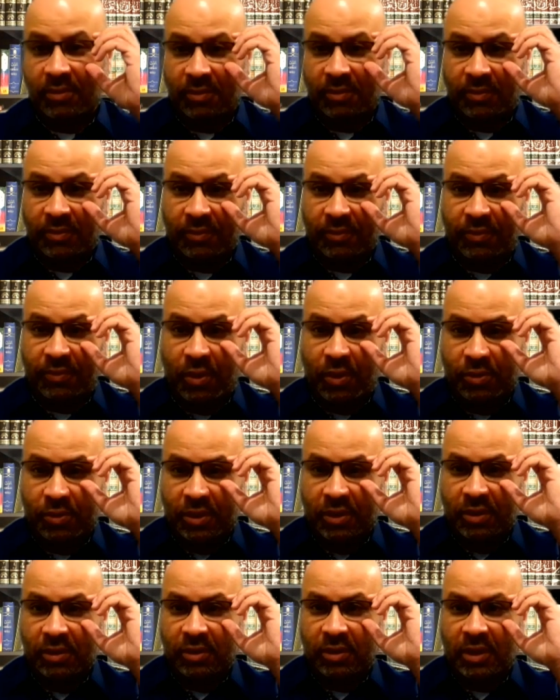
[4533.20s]

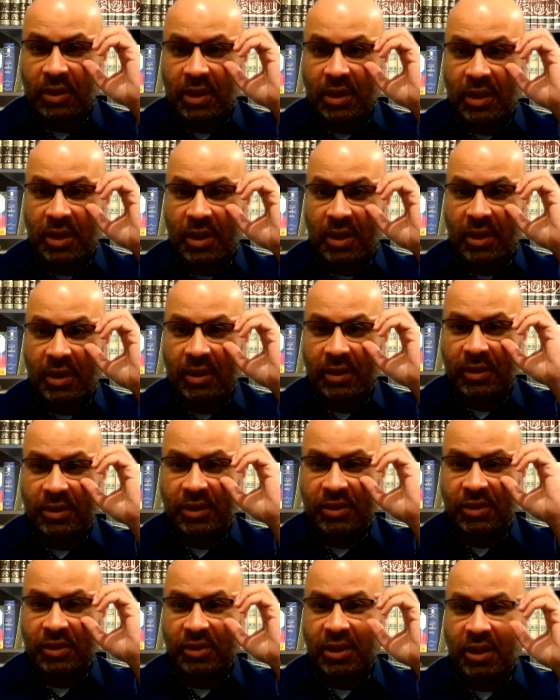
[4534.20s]
frozen. Uh,
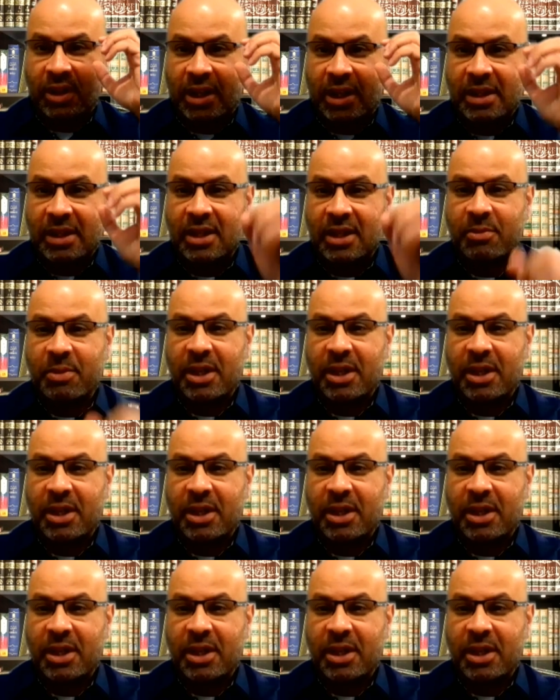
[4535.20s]
Sister Zara, can you hear me?